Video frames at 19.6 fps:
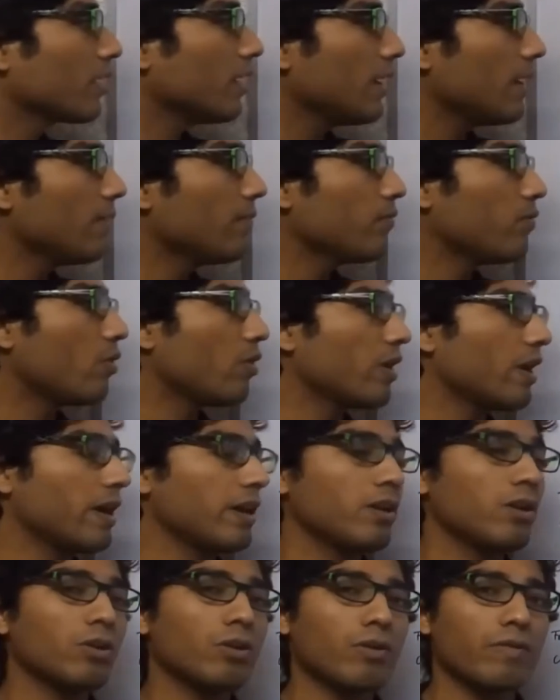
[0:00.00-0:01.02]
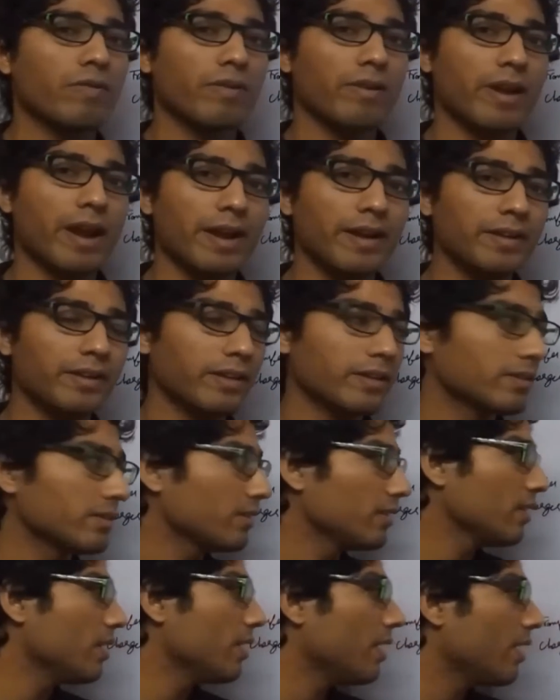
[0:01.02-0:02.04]
claim for arrear of rent,
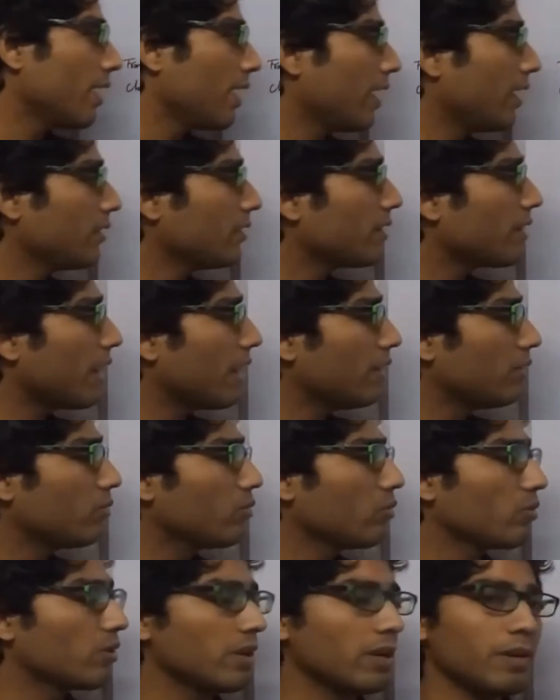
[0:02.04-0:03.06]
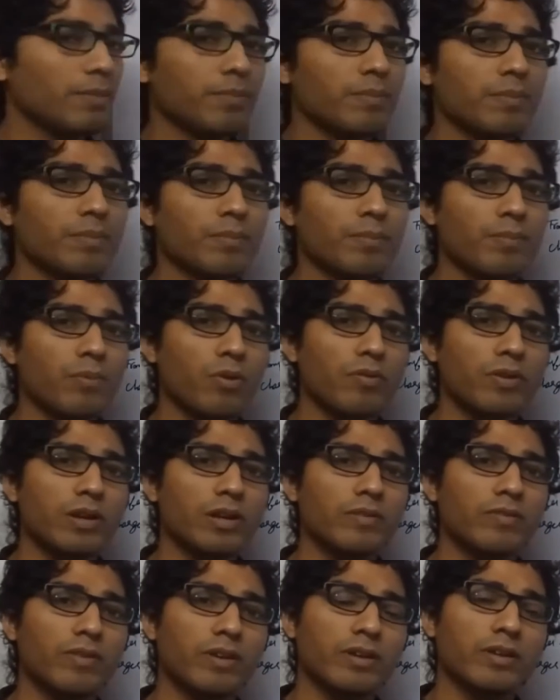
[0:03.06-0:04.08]
and the right to claim
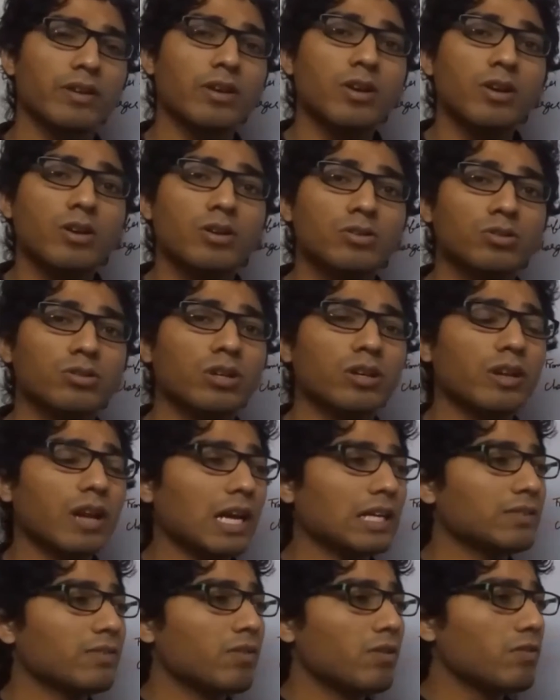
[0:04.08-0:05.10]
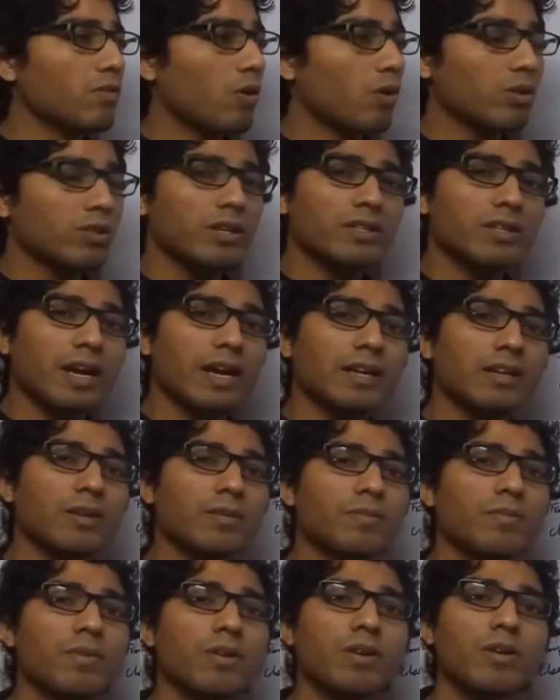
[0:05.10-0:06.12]
provident fund. So the transfer of all these
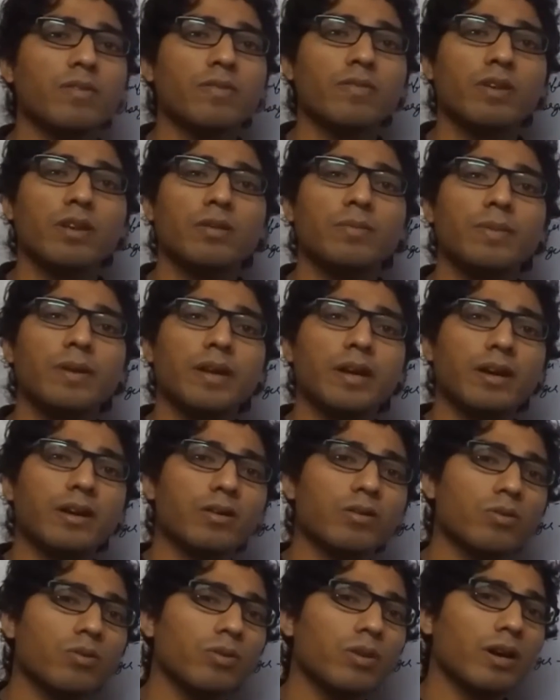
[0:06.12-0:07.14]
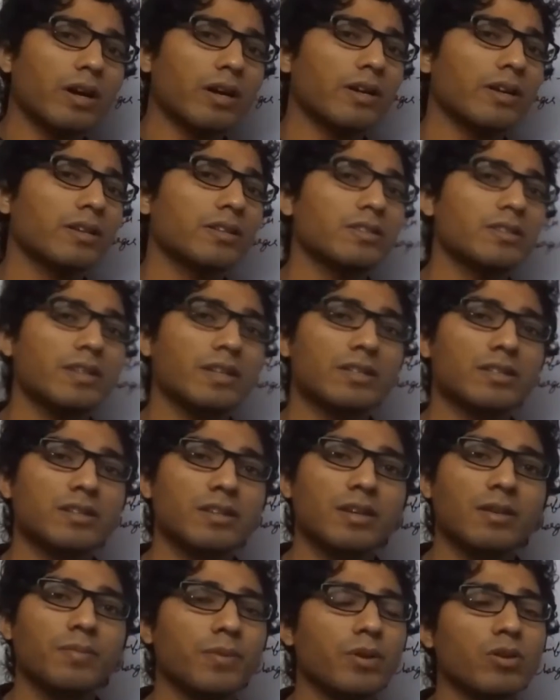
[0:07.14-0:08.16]
items will be a good under
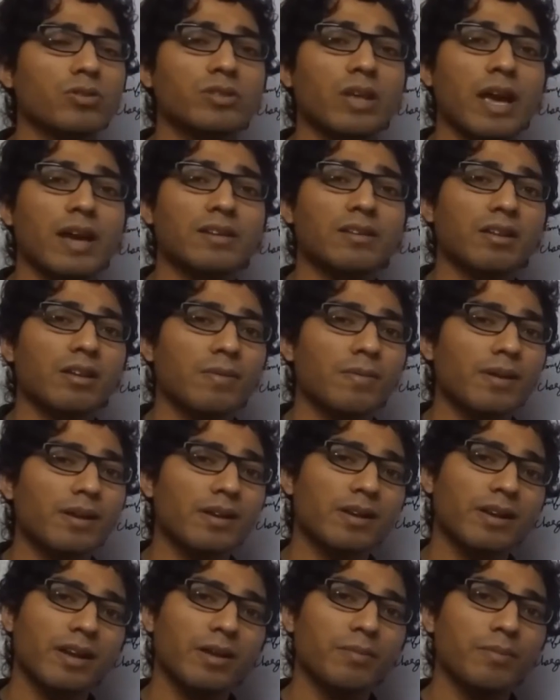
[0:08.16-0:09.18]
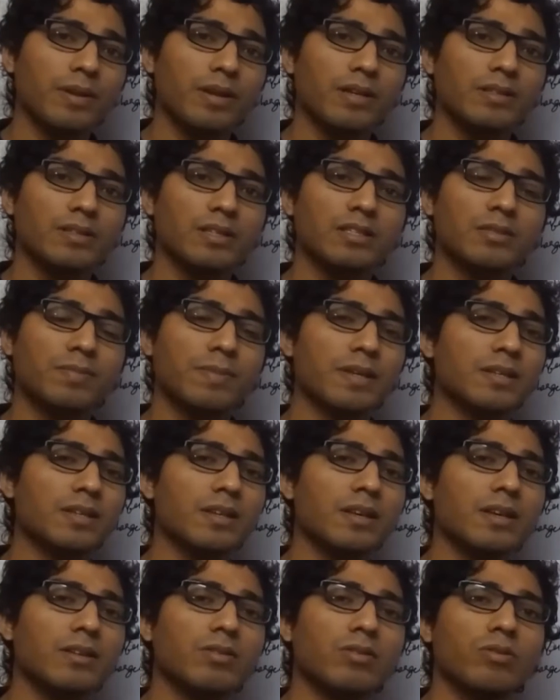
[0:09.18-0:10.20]
GST because the actionable claim is
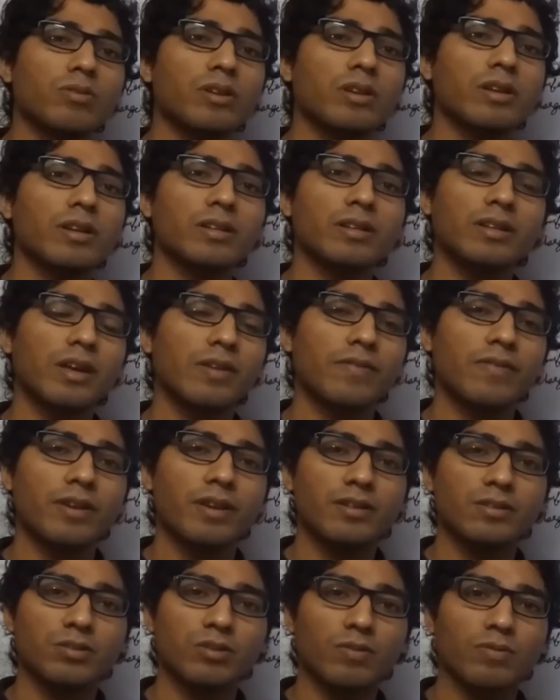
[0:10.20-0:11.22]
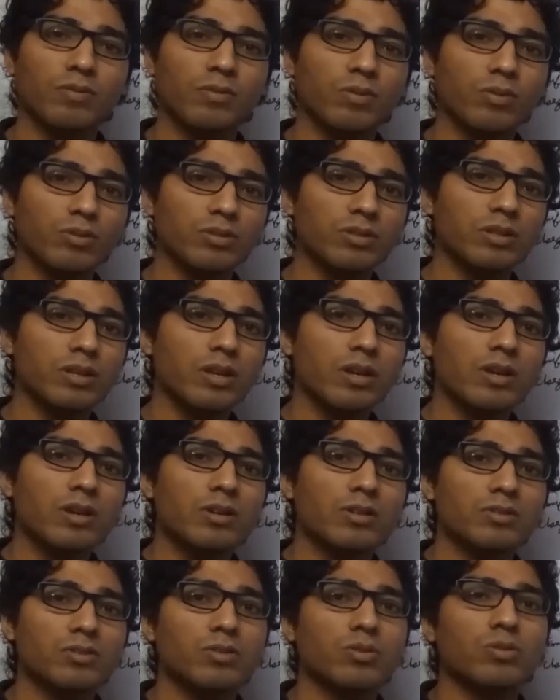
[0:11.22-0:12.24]
especially included in the definition of goods.
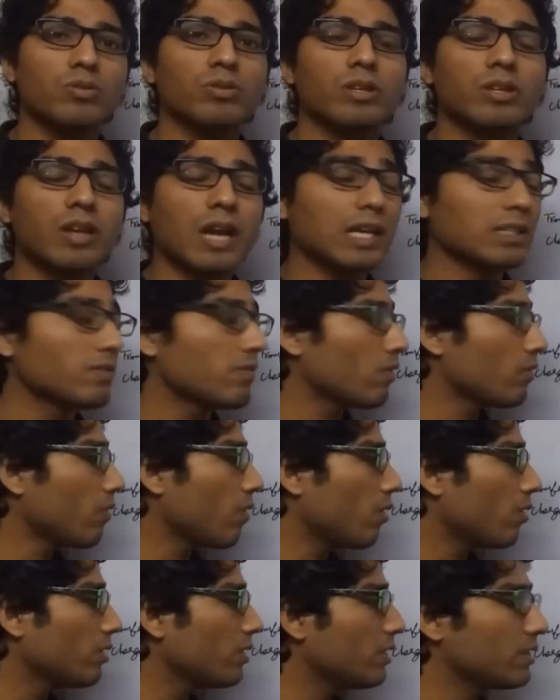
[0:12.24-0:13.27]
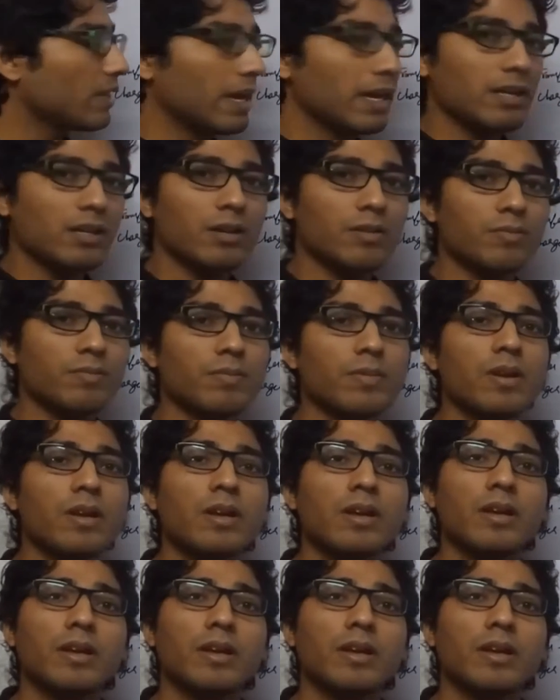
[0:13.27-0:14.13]
So the transfer of all these items